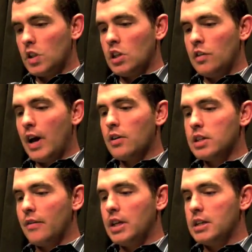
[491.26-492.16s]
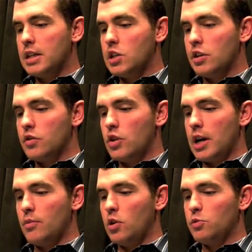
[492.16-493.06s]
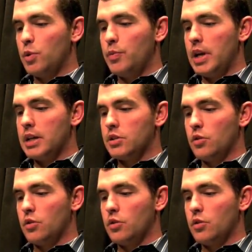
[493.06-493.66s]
The Falcons have any intention of trading multiple picks